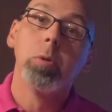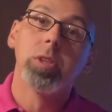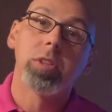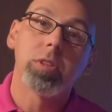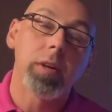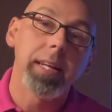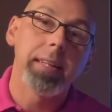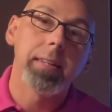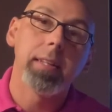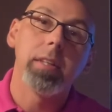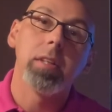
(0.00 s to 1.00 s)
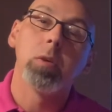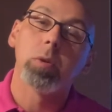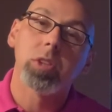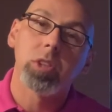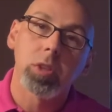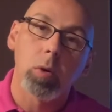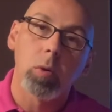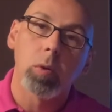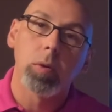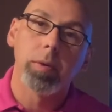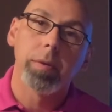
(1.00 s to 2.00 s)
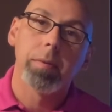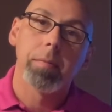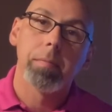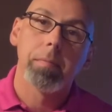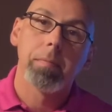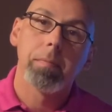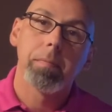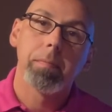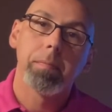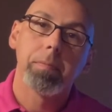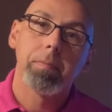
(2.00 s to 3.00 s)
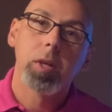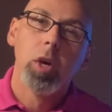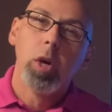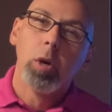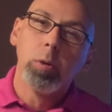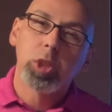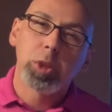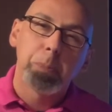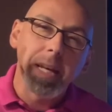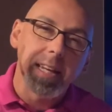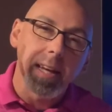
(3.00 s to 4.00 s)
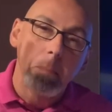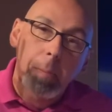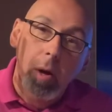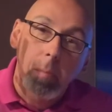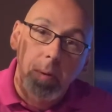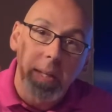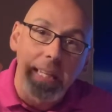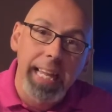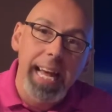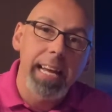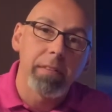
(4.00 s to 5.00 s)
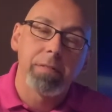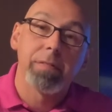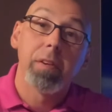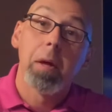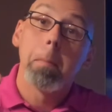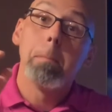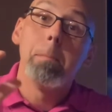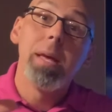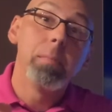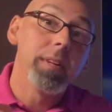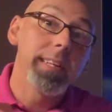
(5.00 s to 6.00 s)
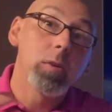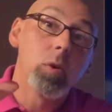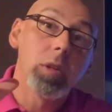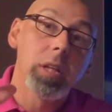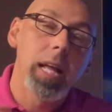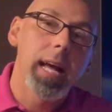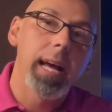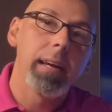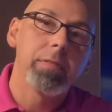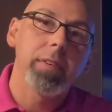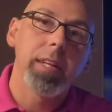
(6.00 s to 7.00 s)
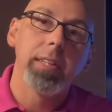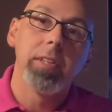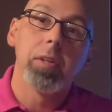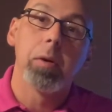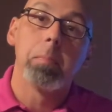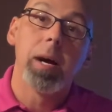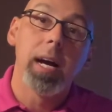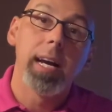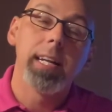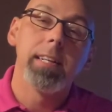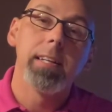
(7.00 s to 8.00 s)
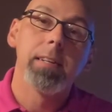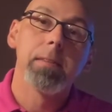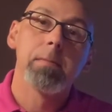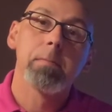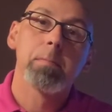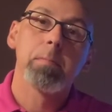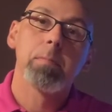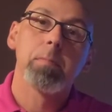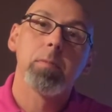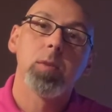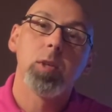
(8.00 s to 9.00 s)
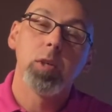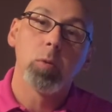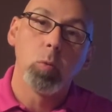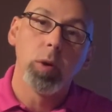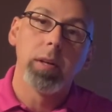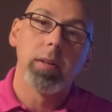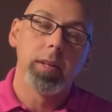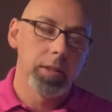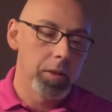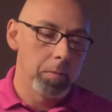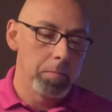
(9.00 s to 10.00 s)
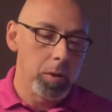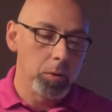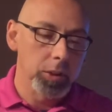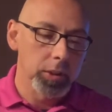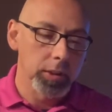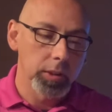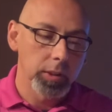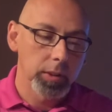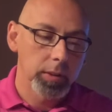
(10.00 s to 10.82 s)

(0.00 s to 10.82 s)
strengthen your soul, who speak and pump life, biblical life, into your mind, to your will, and your emotions?